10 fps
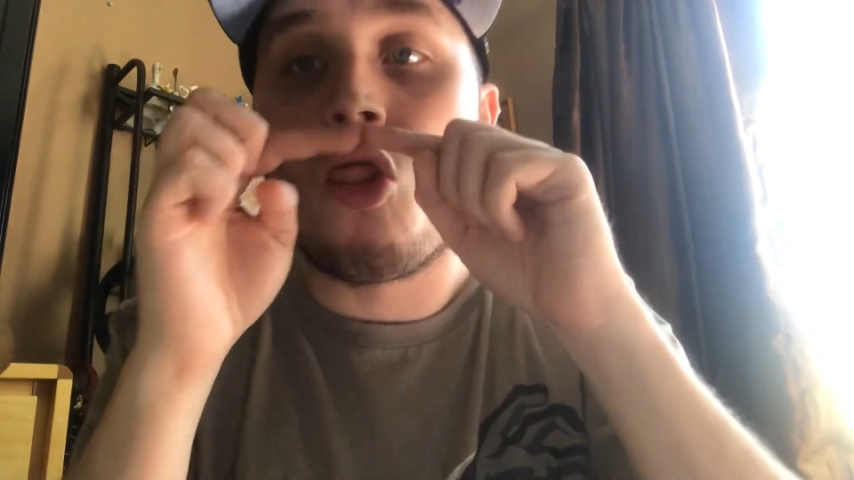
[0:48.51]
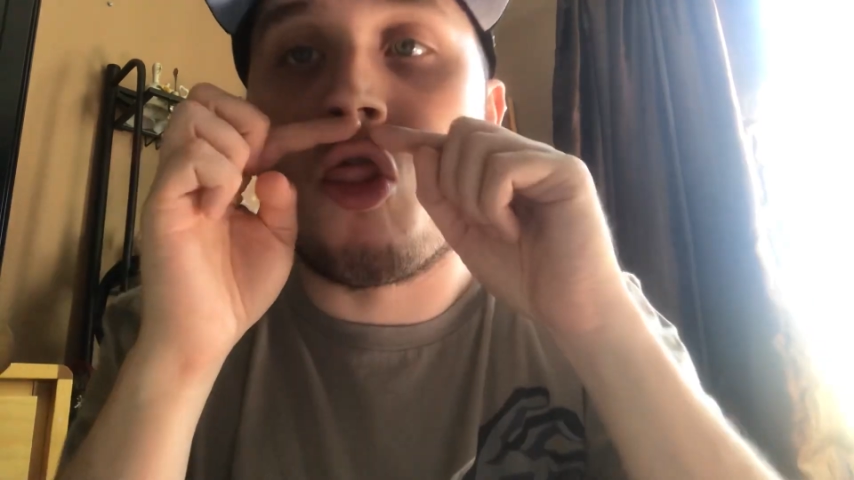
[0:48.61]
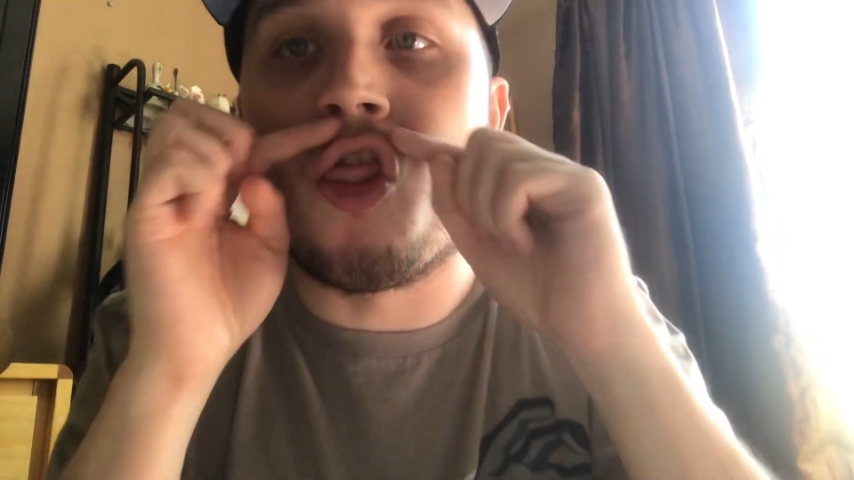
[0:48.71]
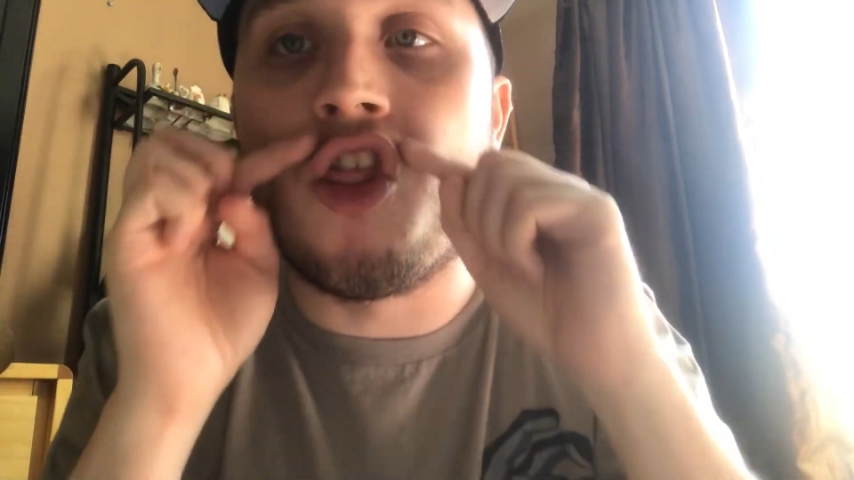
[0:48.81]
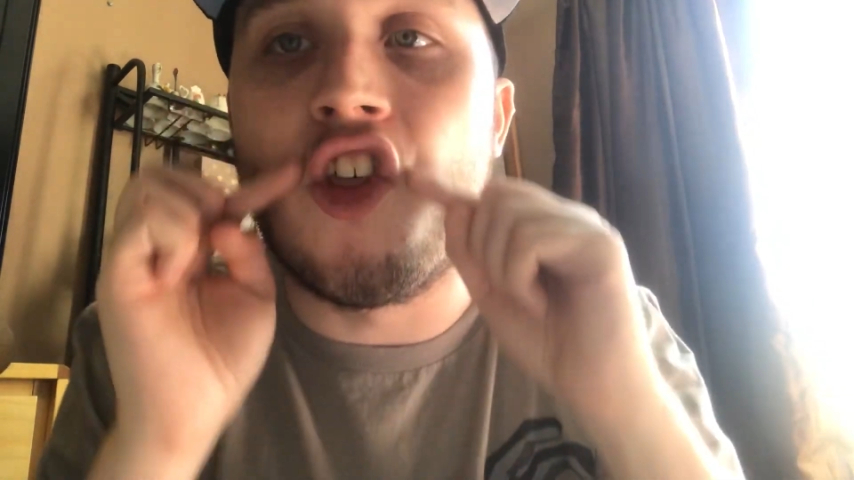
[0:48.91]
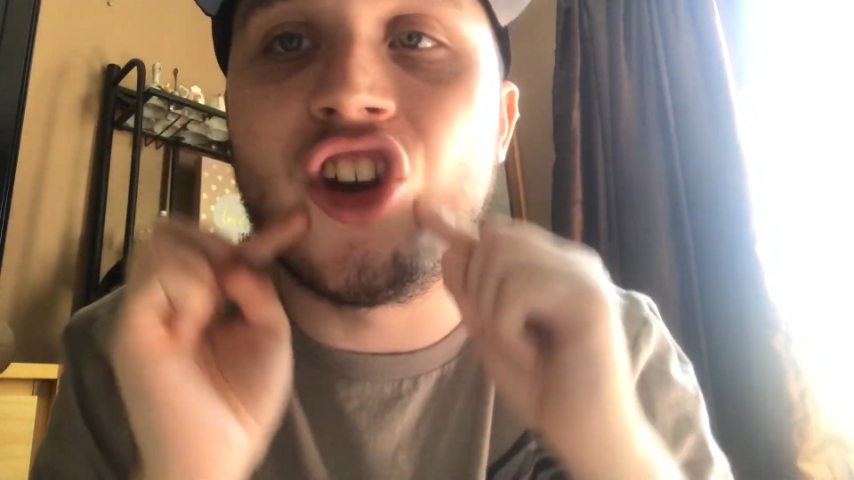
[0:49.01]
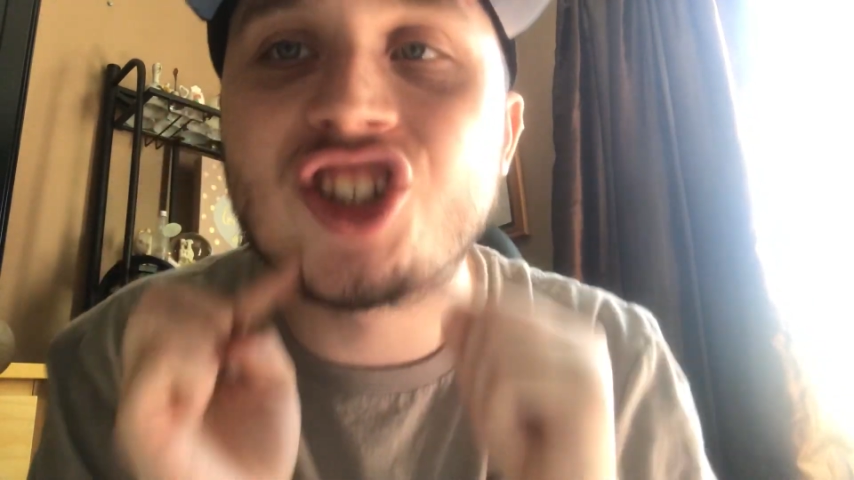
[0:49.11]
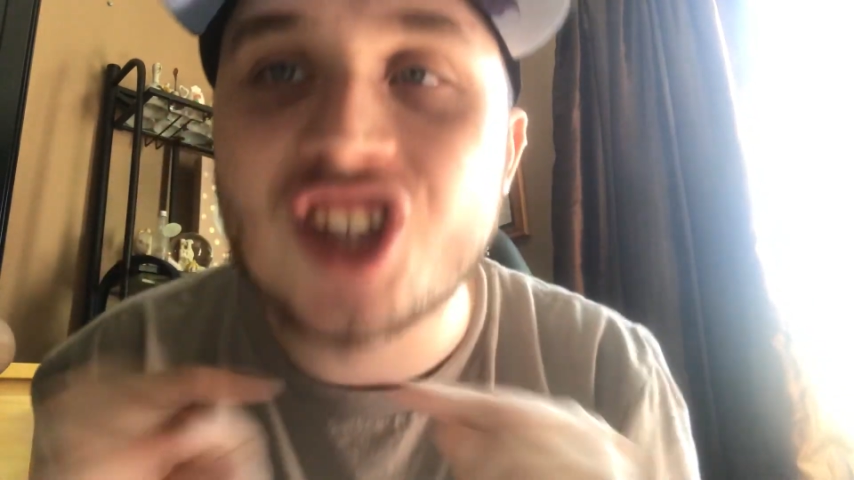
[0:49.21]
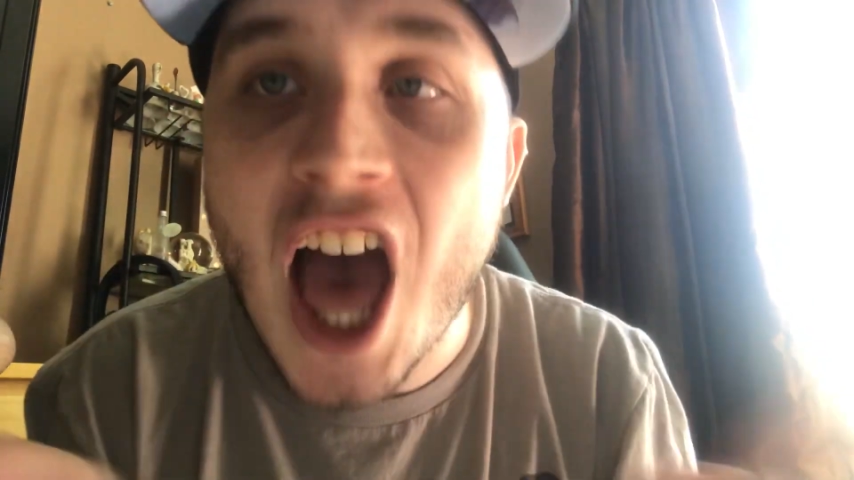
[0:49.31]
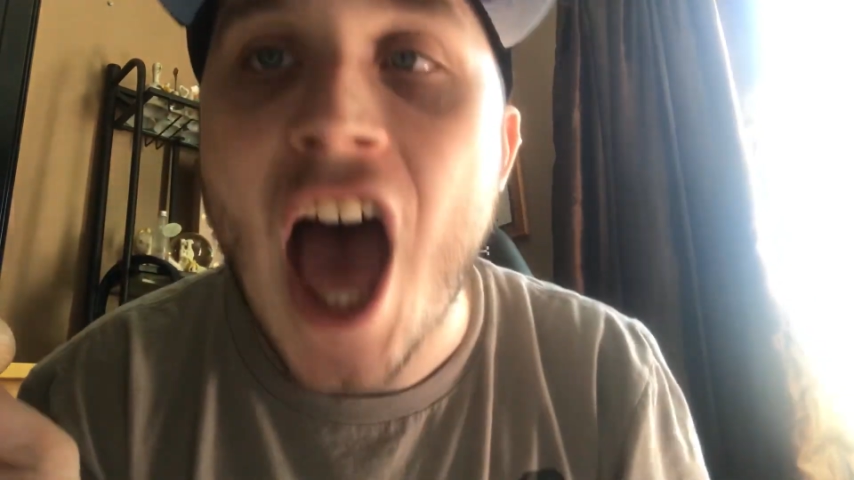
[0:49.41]
The
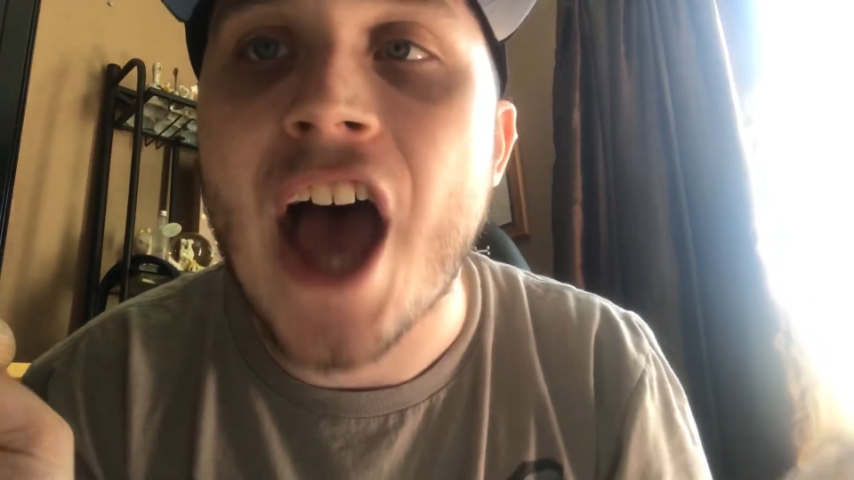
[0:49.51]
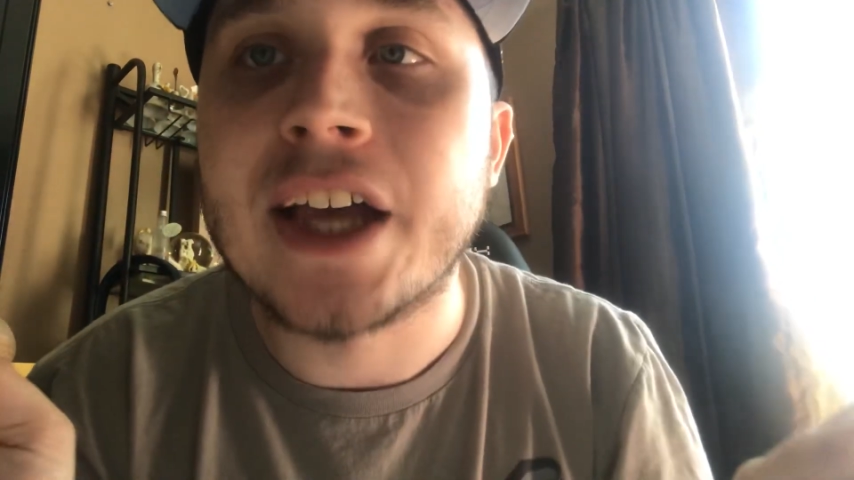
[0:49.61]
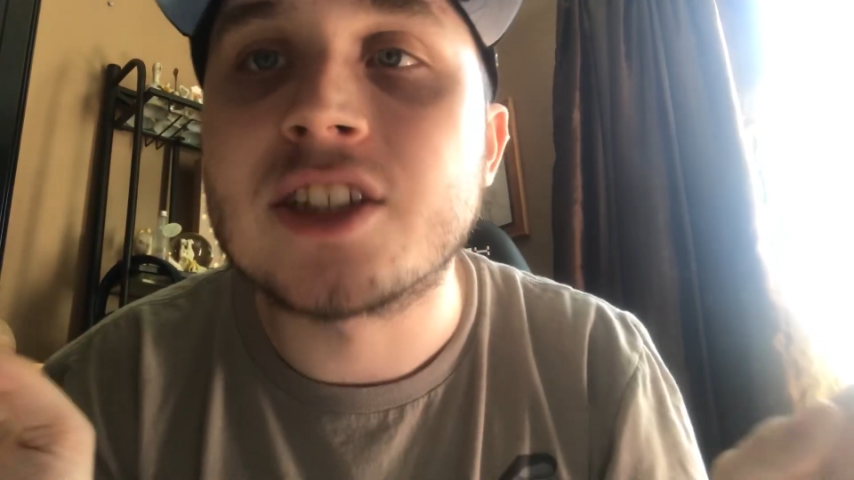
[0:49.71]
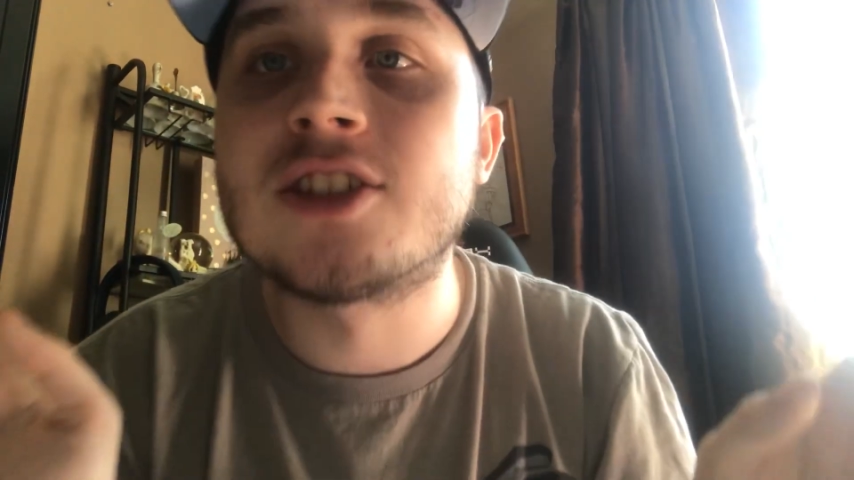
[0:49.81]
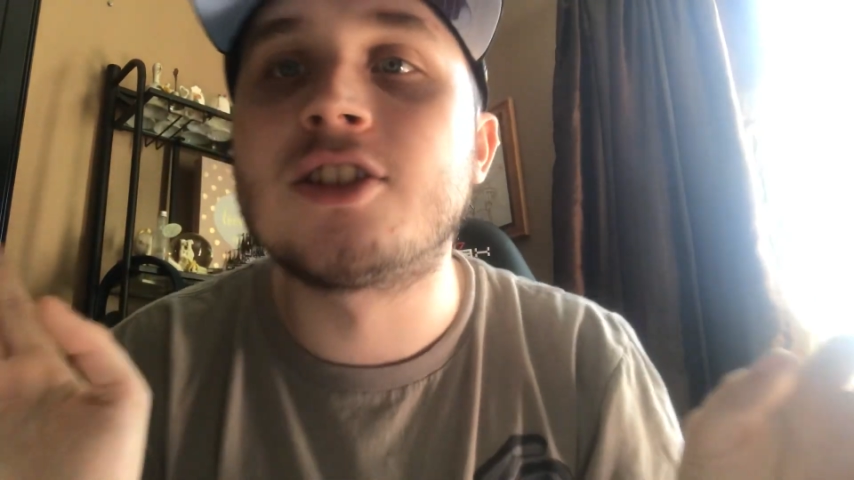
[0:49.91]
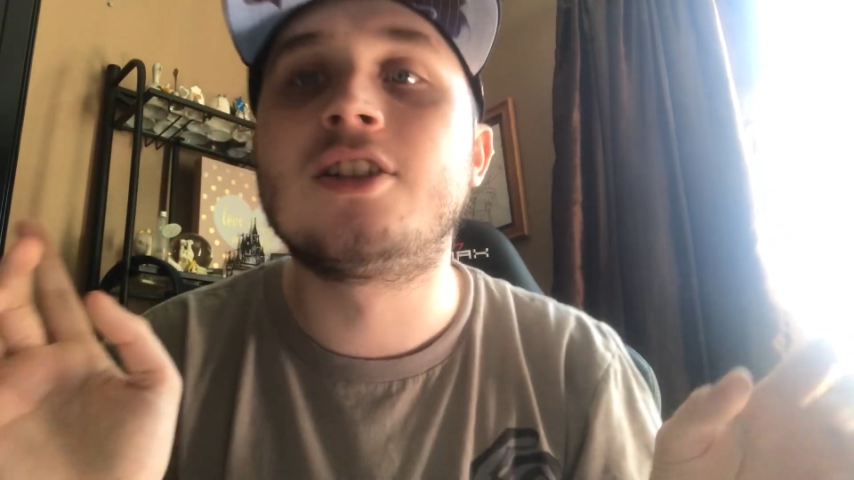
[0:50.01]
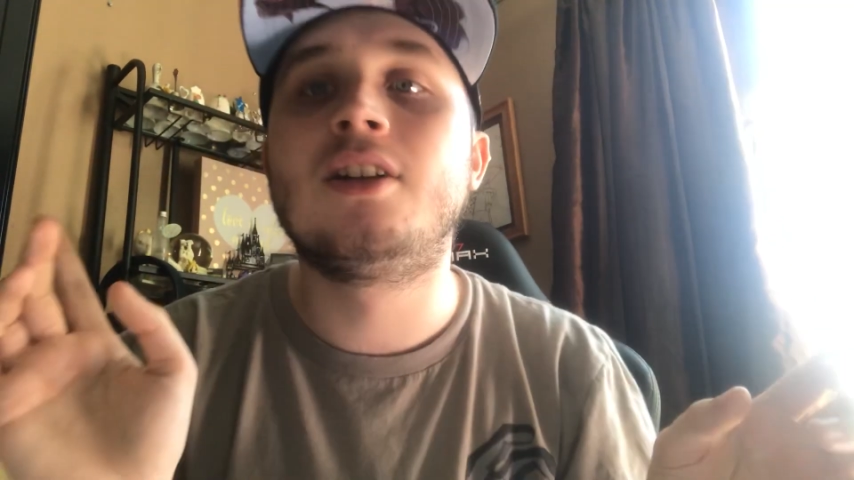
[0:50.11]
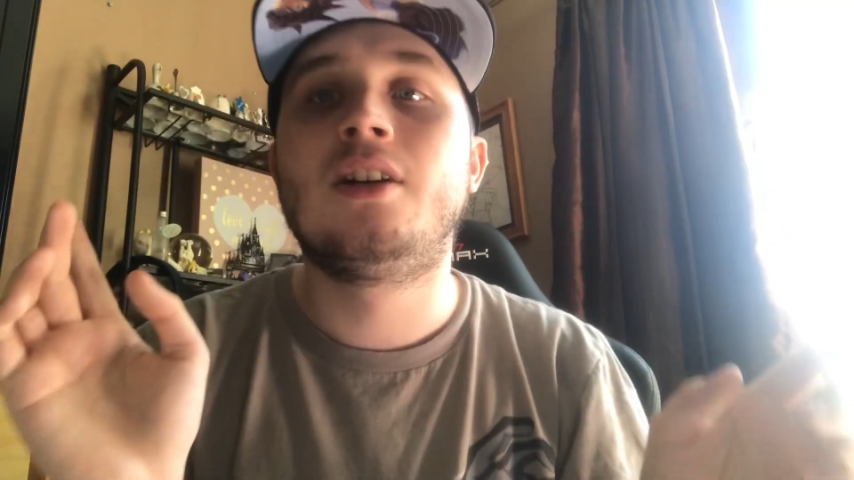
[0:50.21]
Stash.